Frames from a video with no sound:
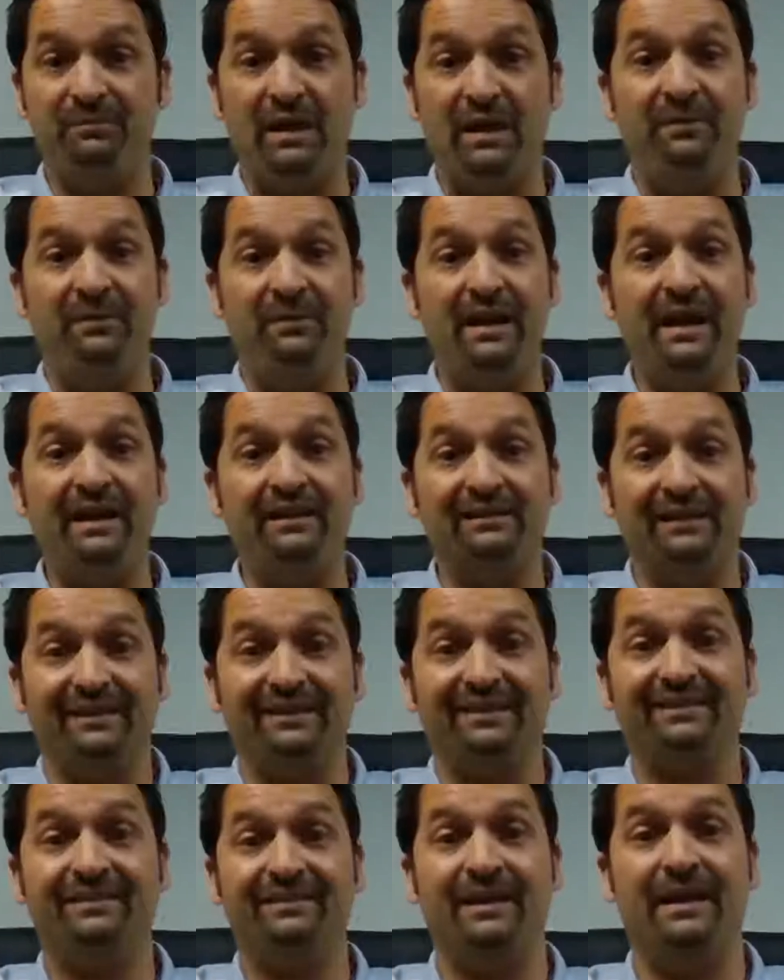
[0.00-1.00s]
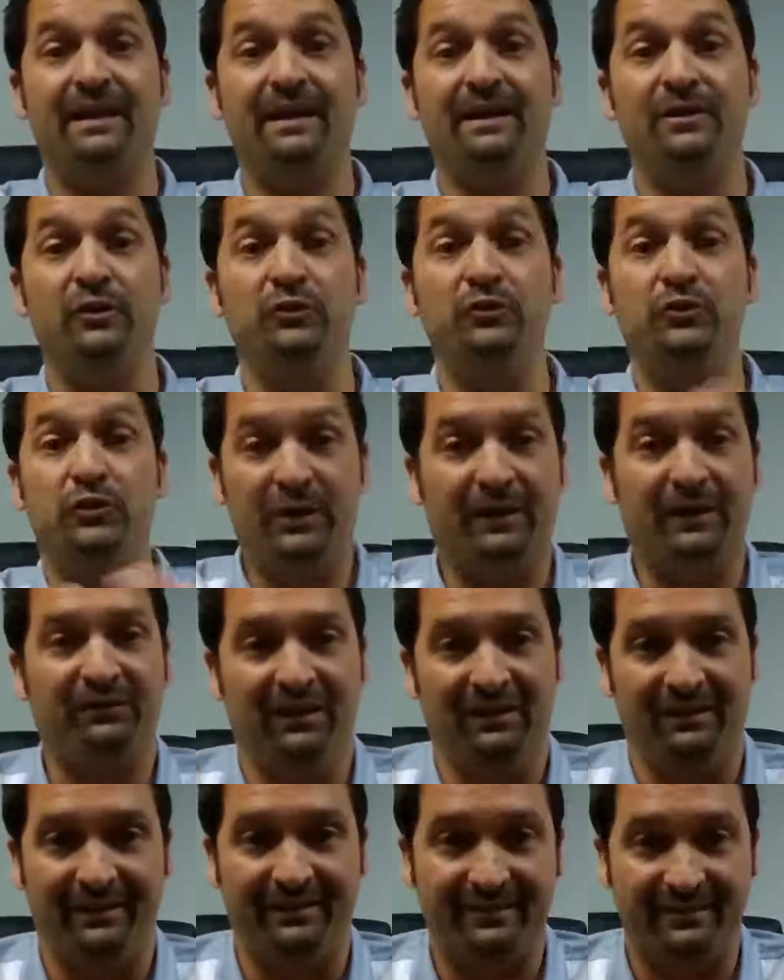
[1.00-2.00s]
And then let's say you do get
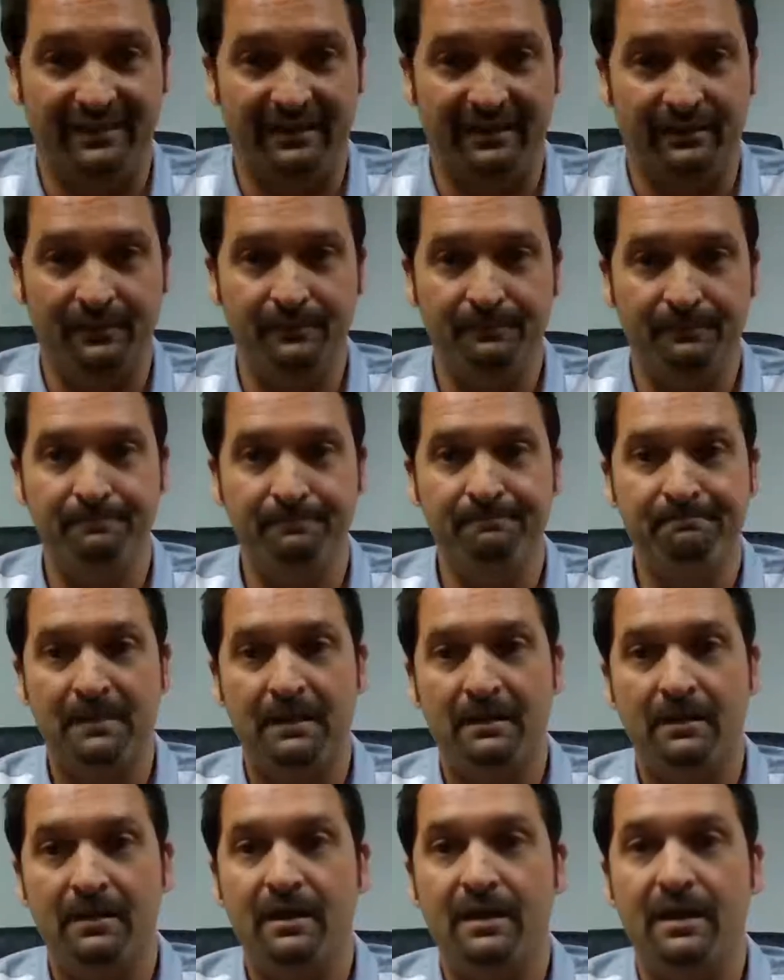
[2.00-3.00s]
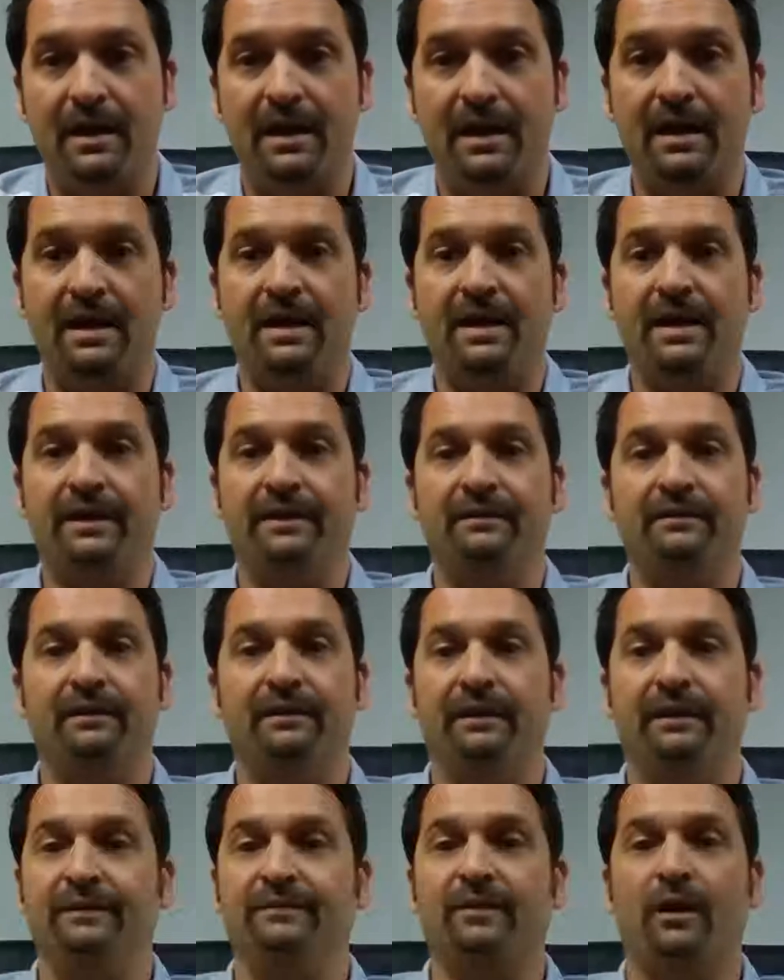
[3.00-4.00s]
the listing
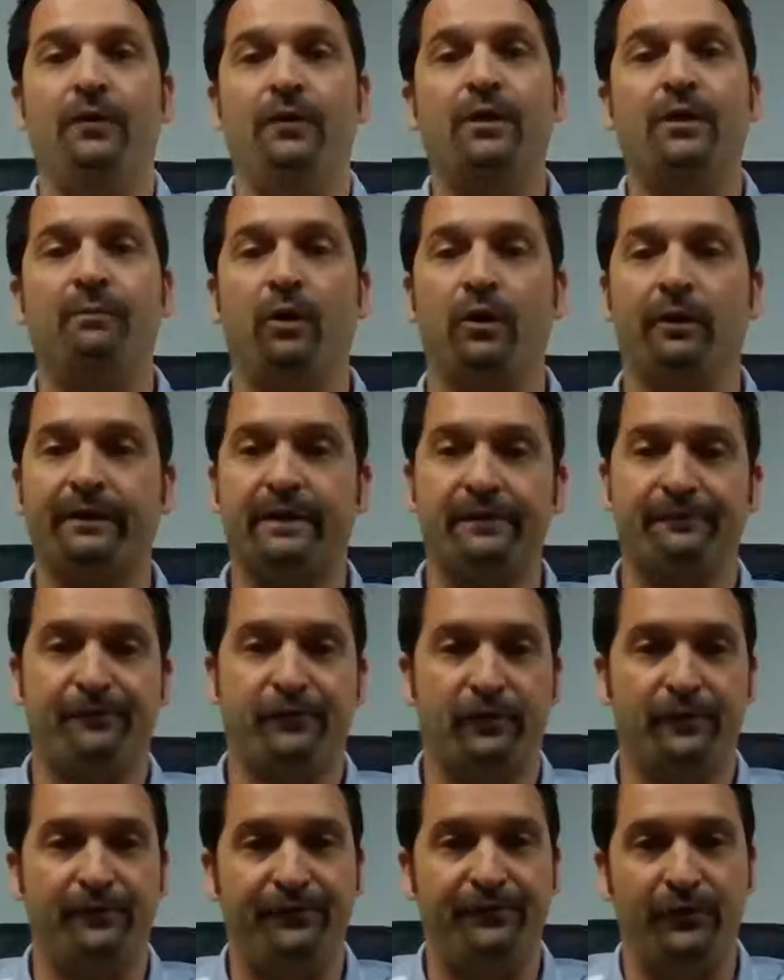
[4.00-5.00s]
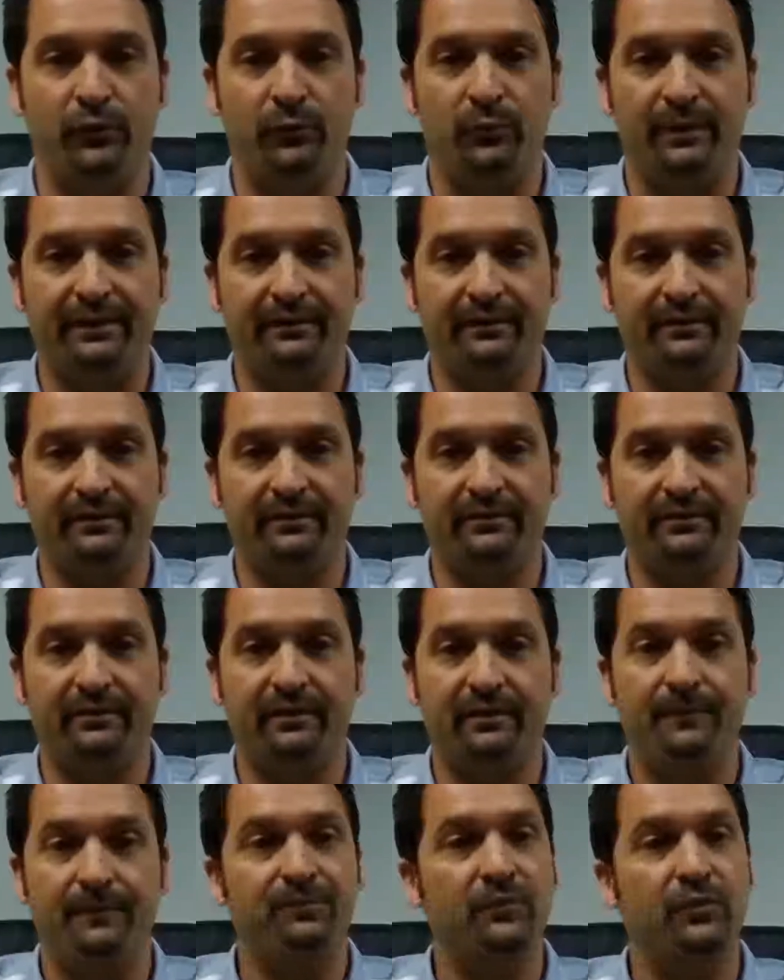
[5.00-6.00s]
and it's on the market for a few
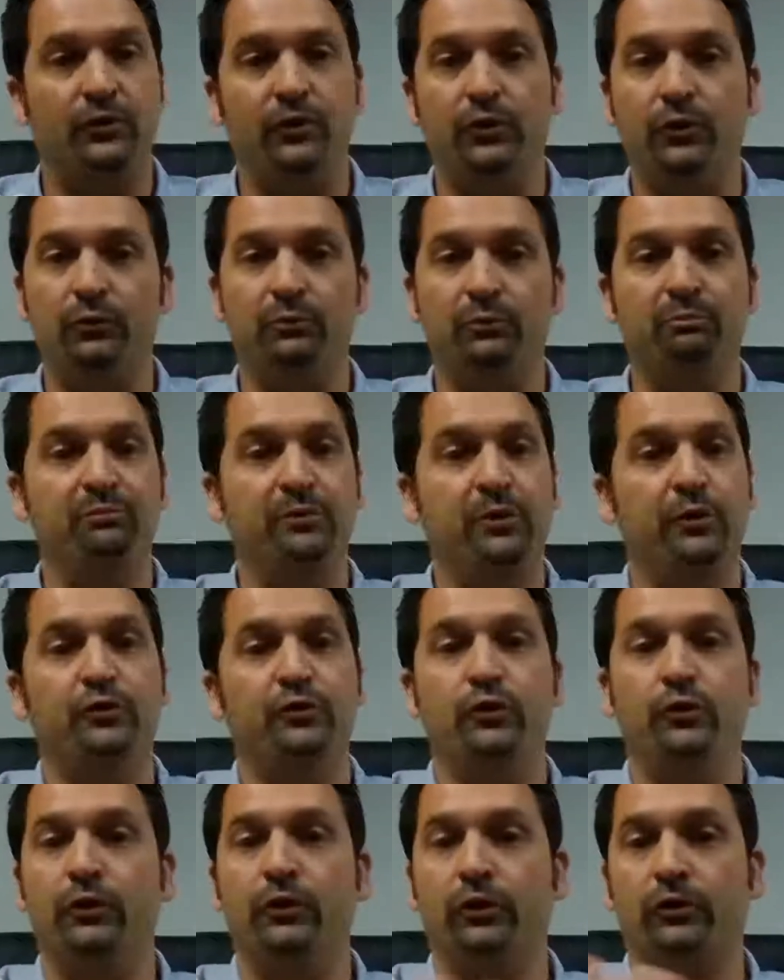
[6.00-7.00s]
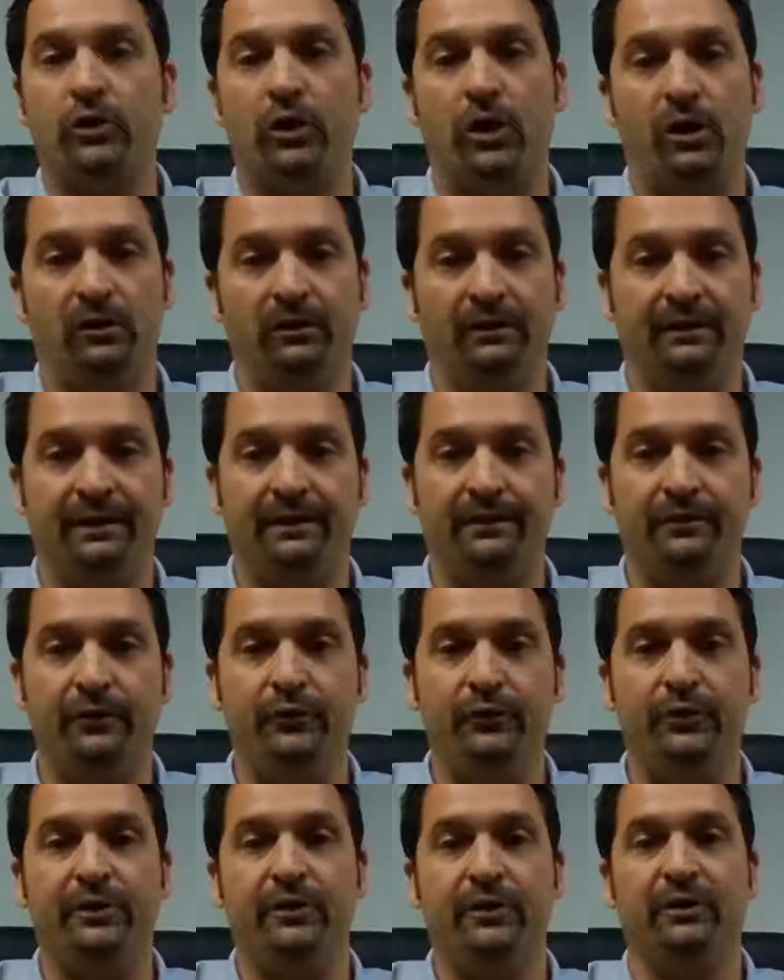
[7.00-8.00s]
weeks. You do your calling, you
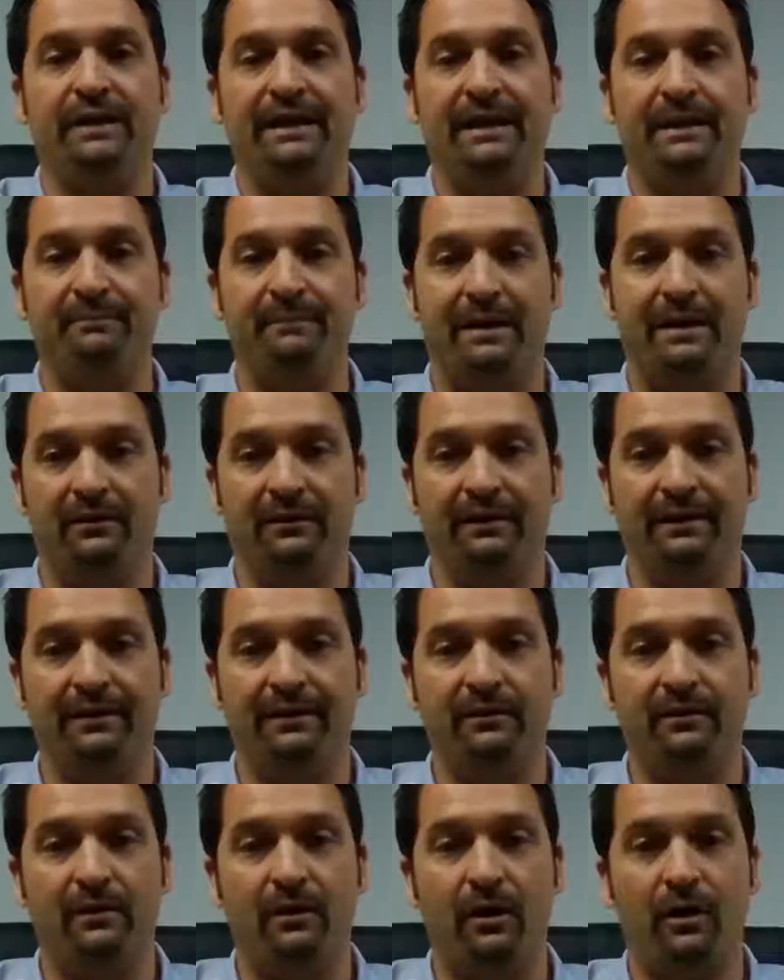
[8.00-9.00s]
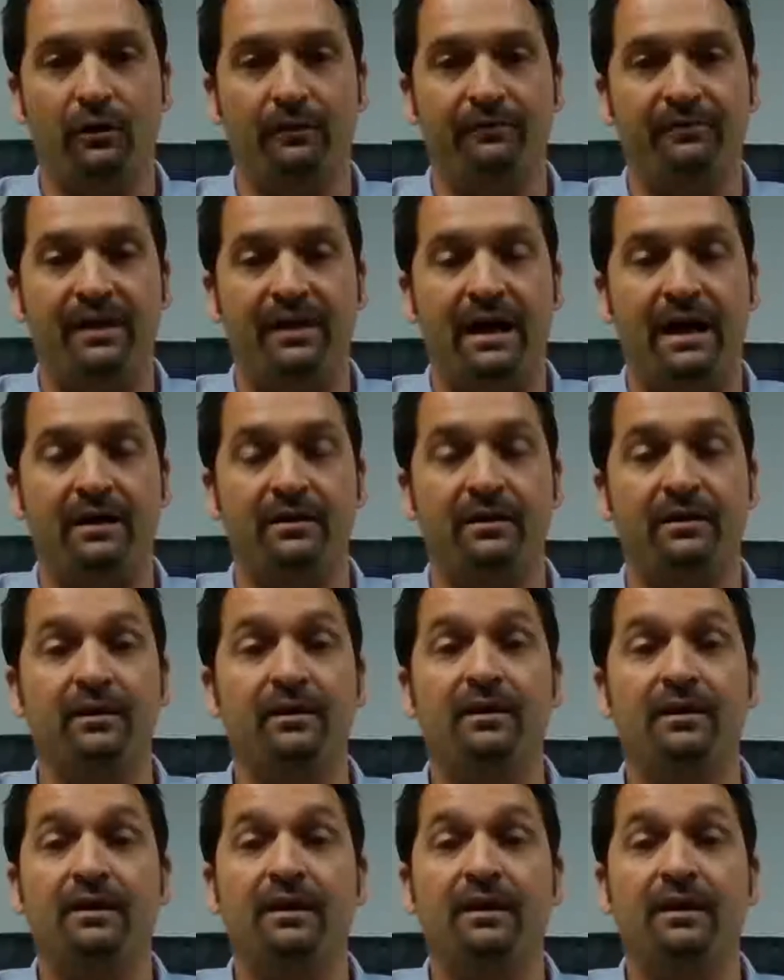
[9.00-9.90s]
do your emailing, all of that.